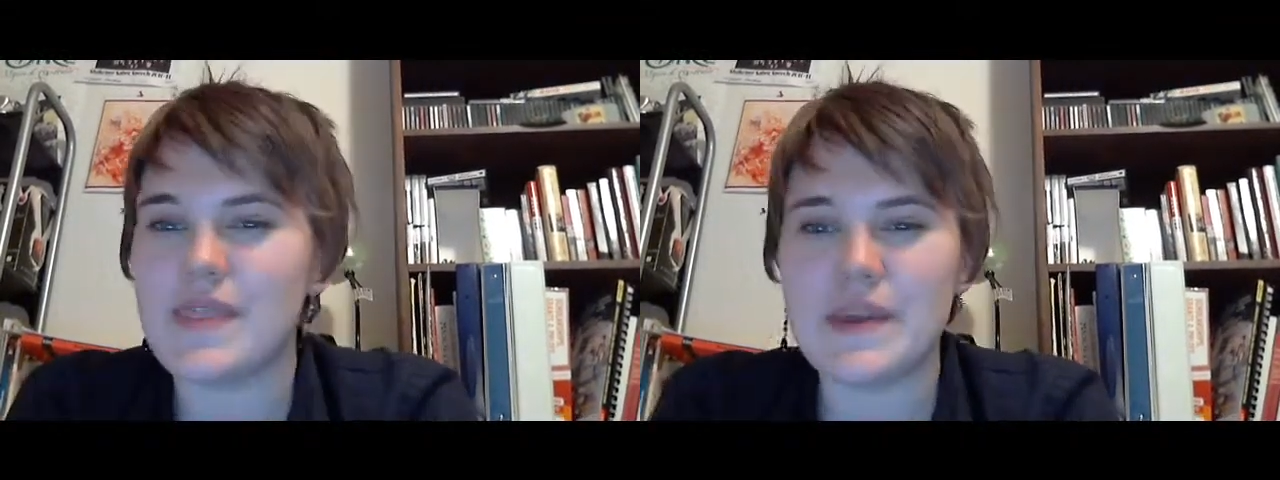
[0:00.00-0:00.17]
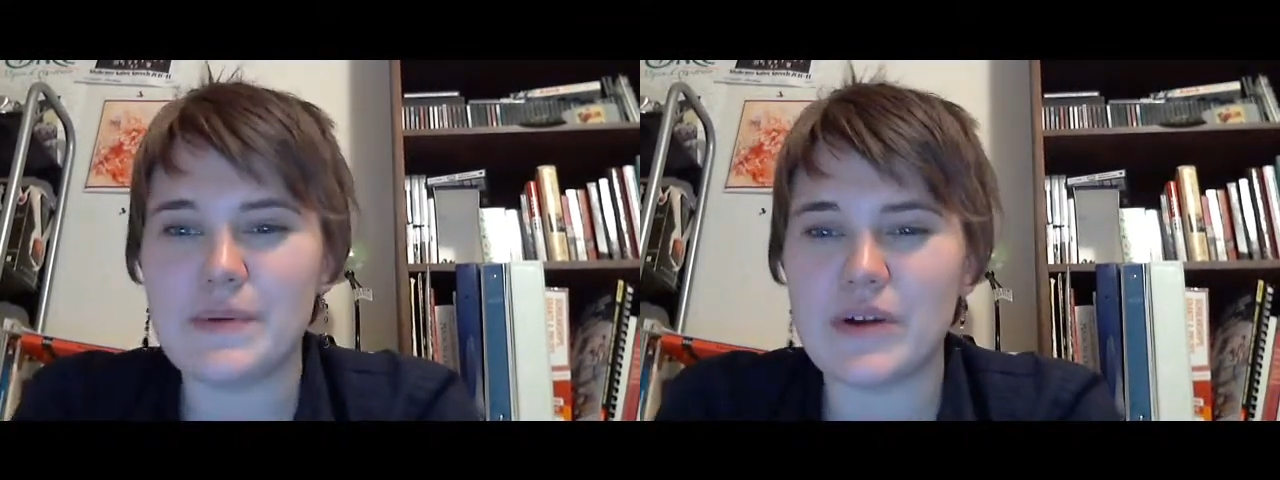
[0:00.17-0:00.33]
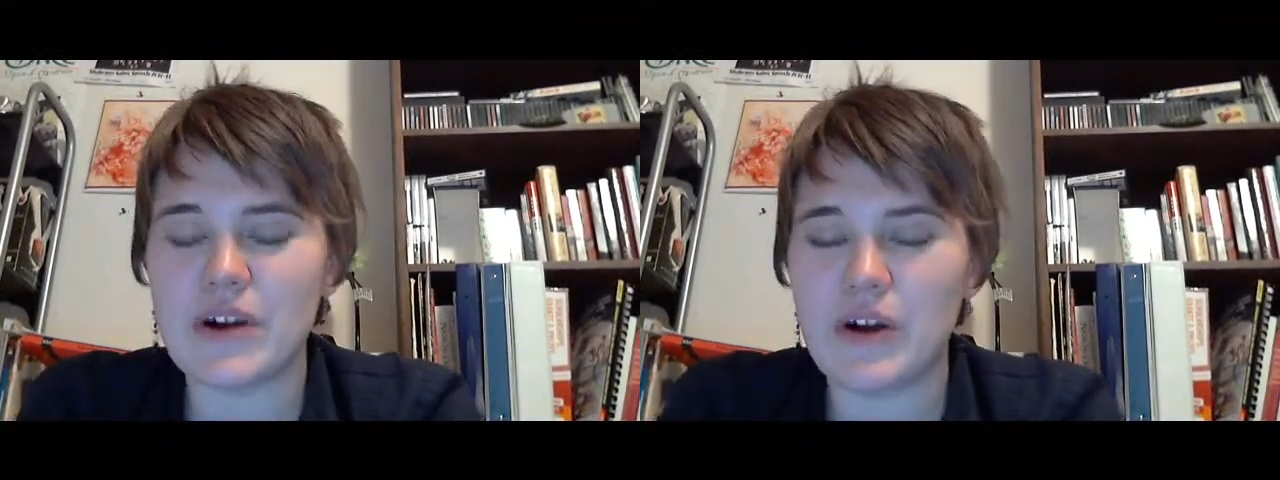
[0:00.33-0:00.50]

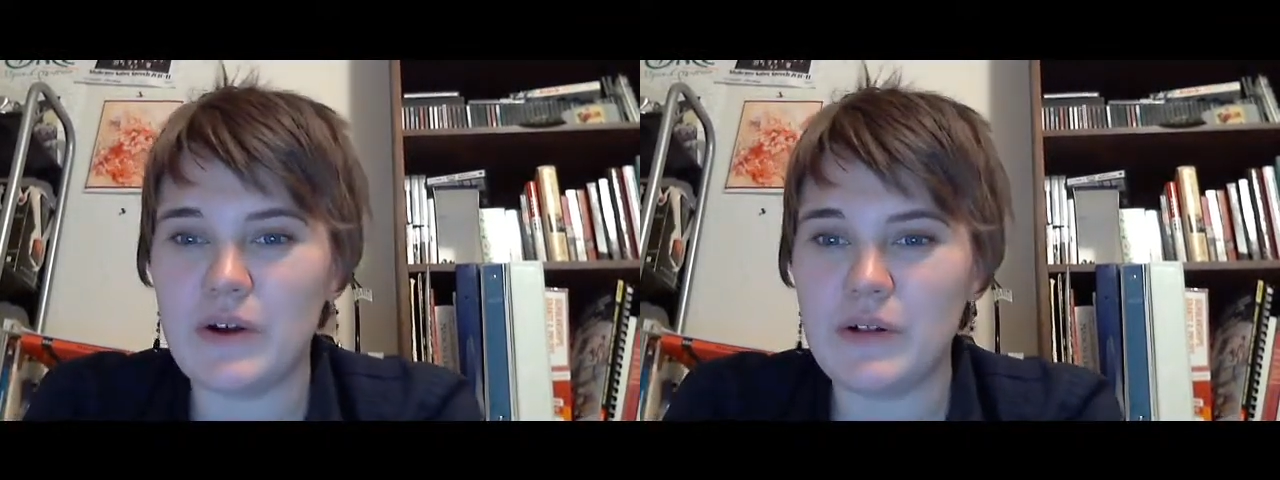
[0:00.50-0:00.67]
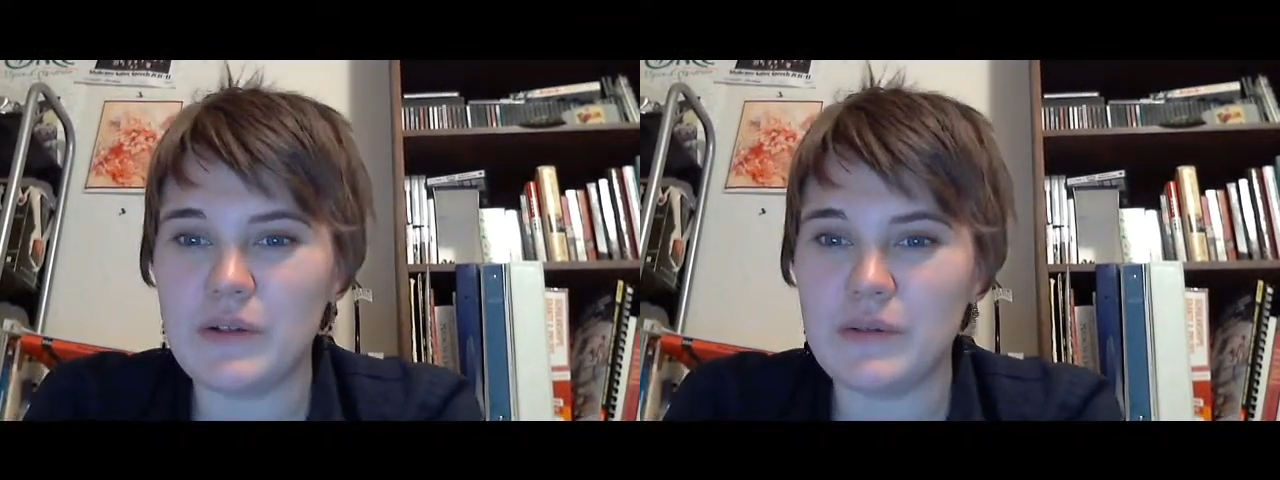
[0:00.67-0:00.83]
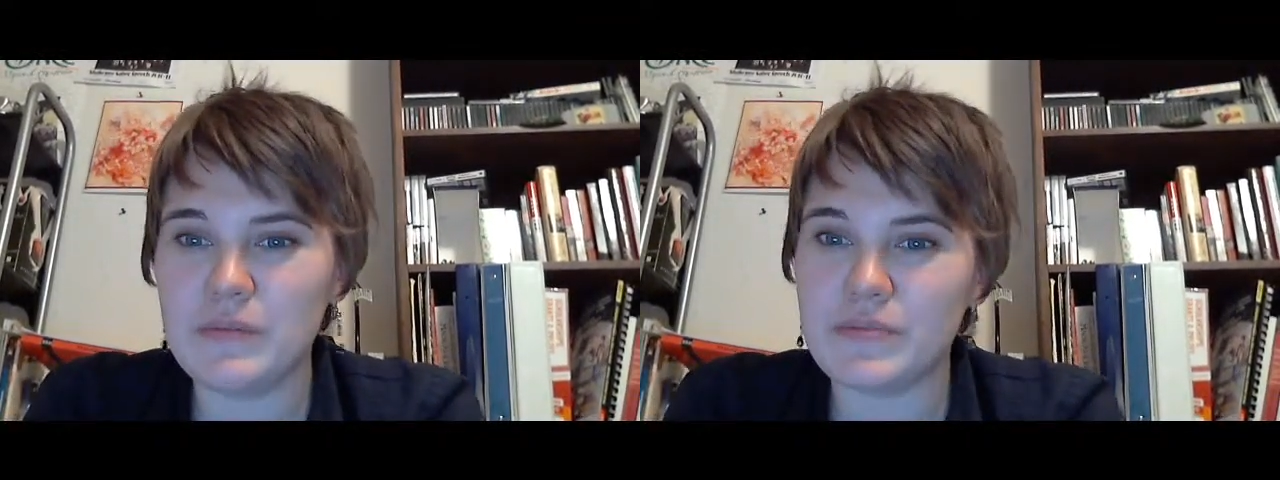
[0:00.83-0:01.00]
They were
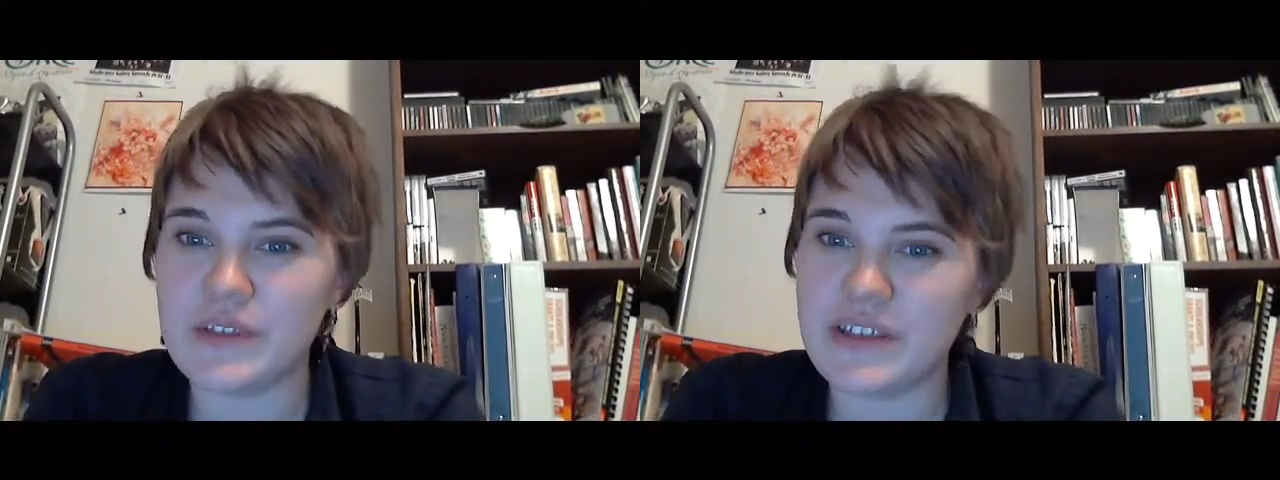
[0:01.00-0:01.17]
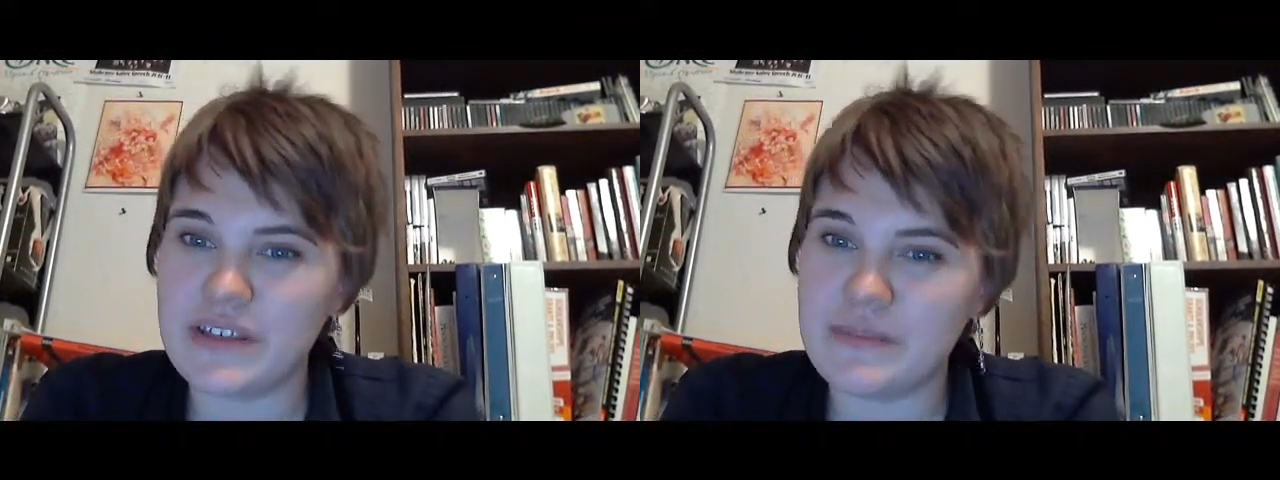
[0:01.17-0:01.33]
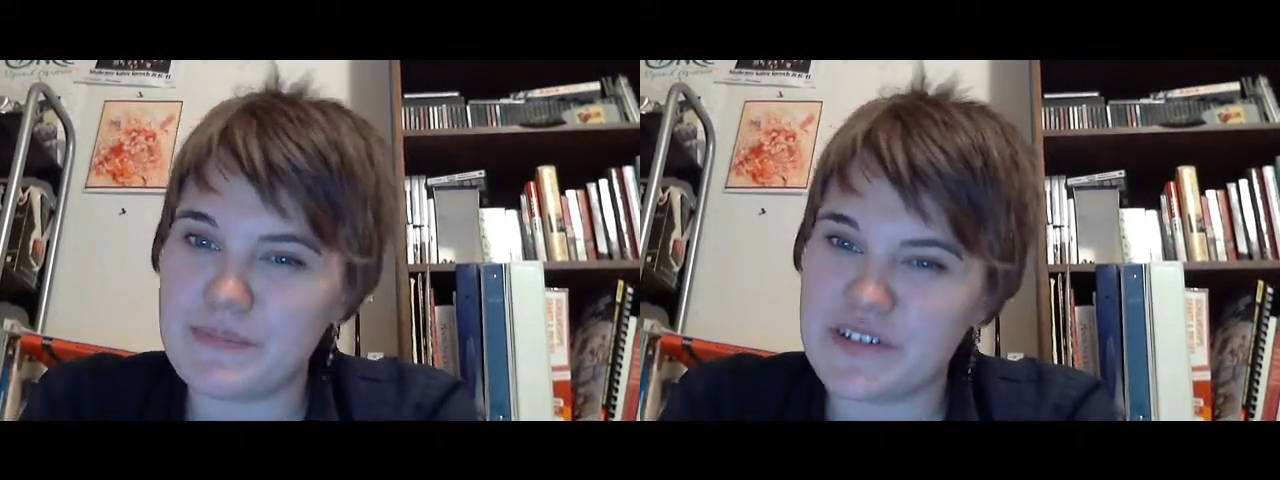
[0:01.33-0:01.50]
all
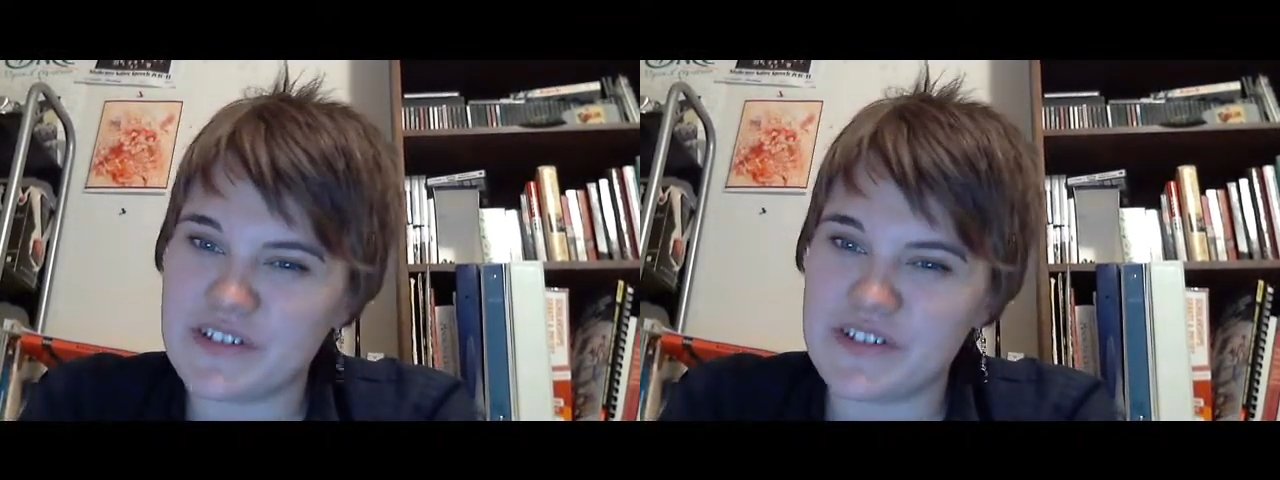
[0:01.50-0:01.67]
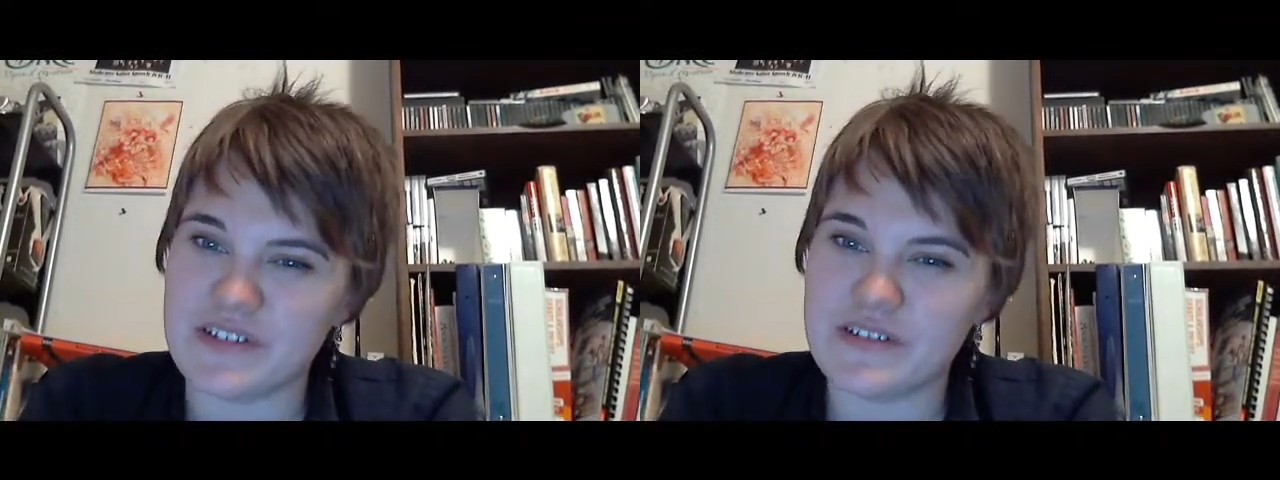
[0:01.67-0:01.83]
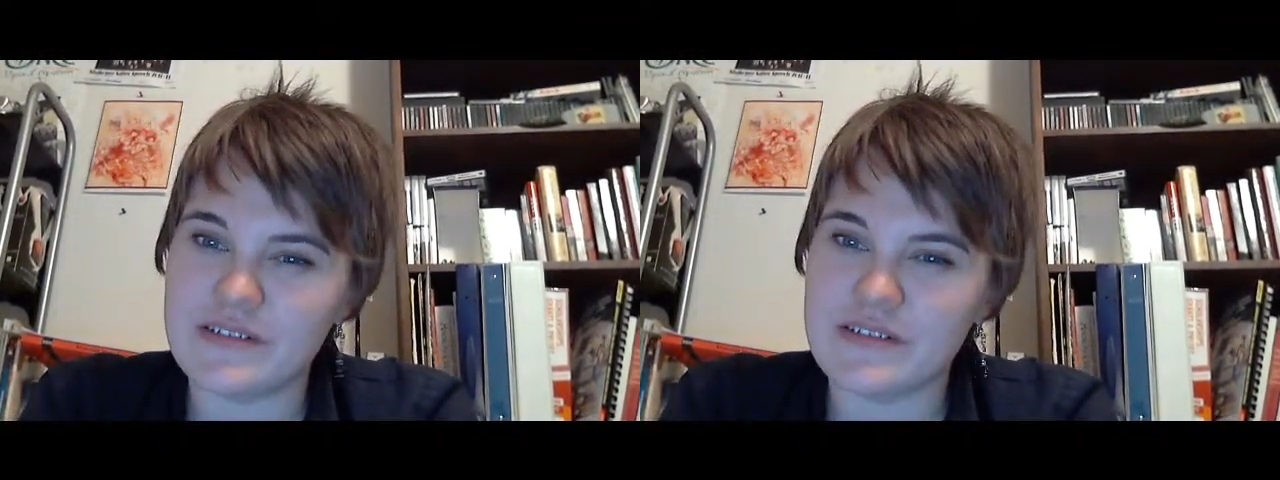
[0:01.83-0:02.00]
really
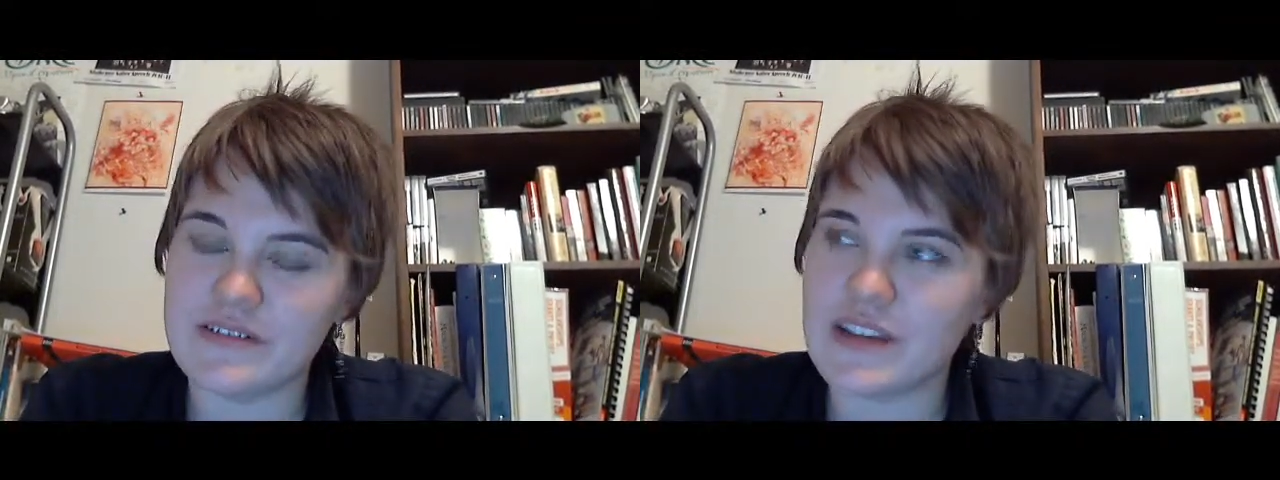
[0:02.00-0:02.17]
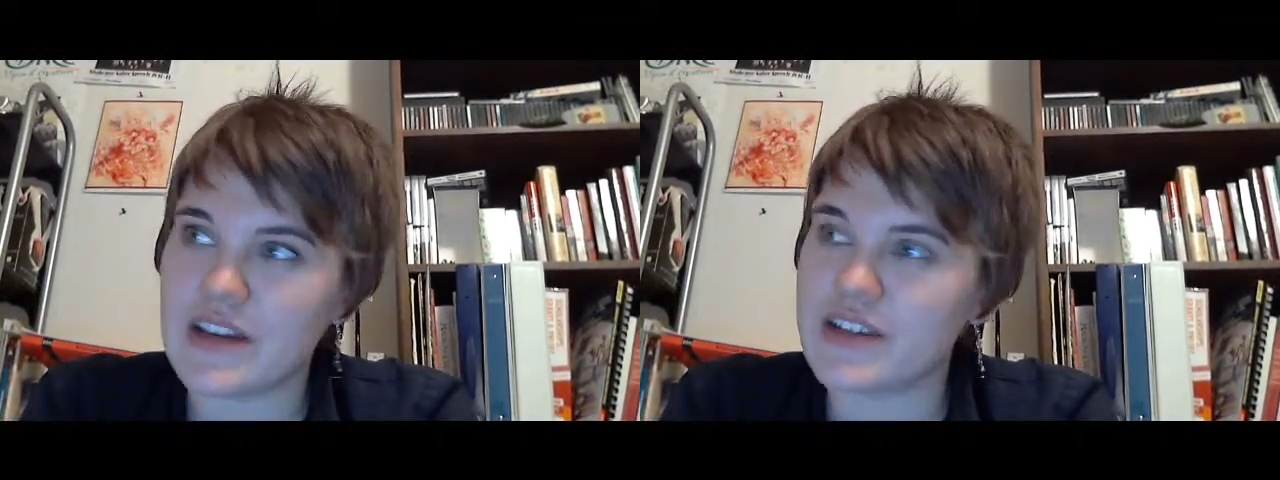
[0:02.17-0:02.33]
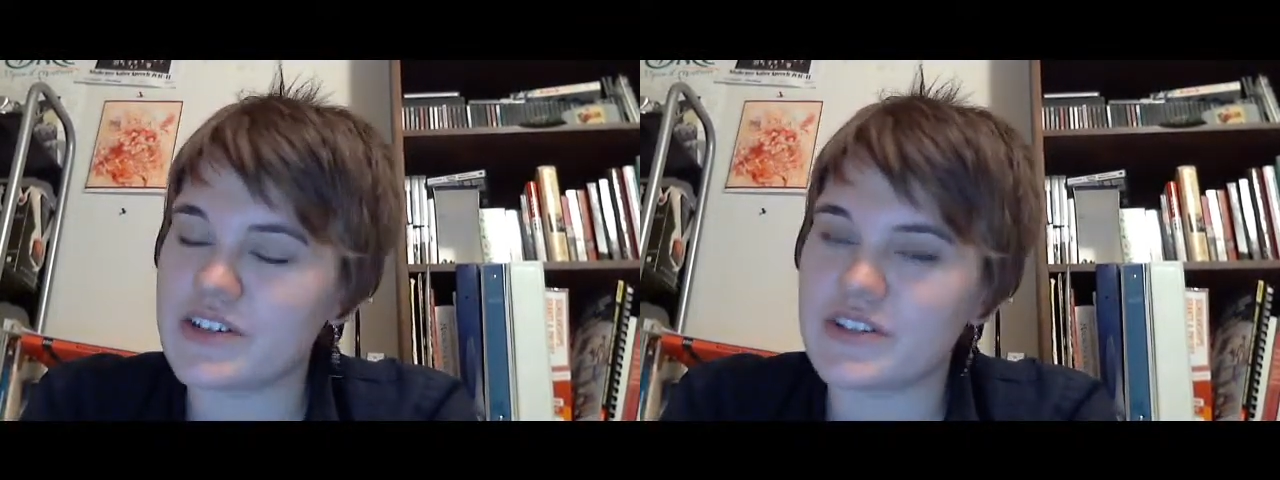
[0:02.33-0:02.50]
bitchy,
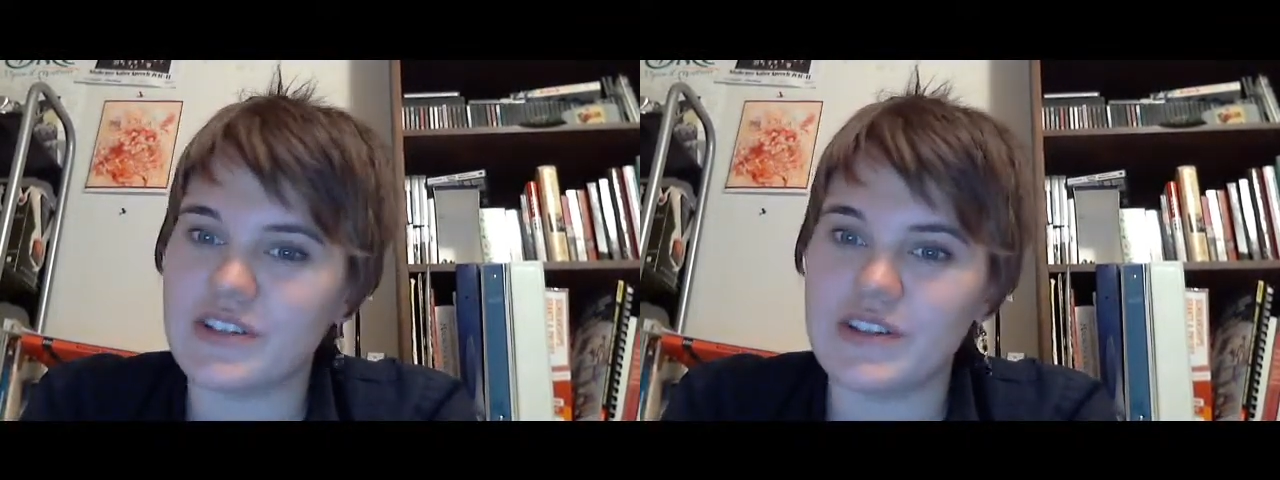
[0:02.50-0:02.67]
actually.